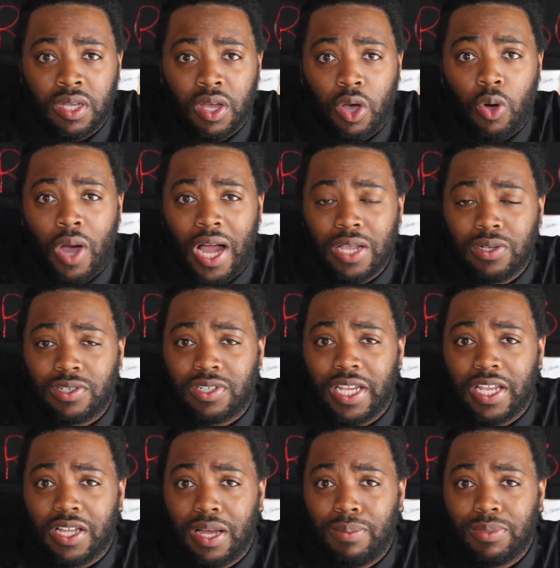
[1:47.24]
Ohio
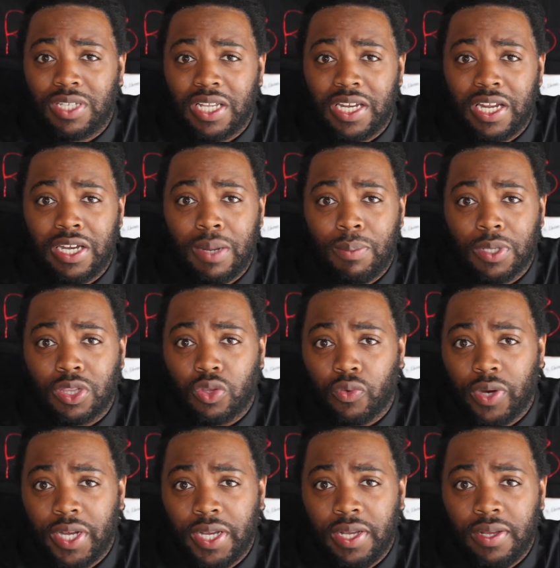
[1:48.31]
State comes in at number
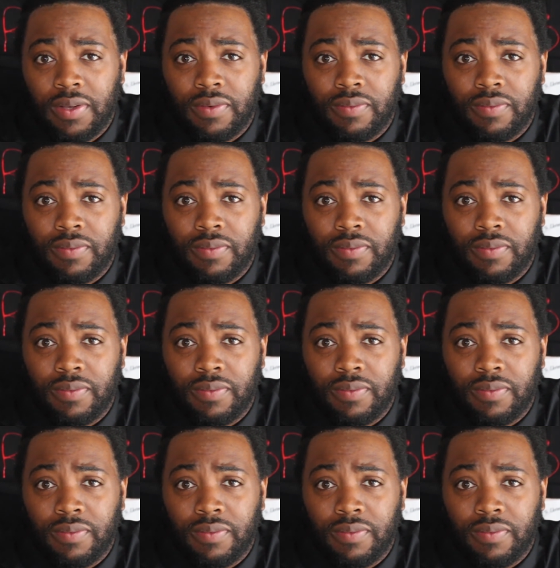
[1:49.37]
3,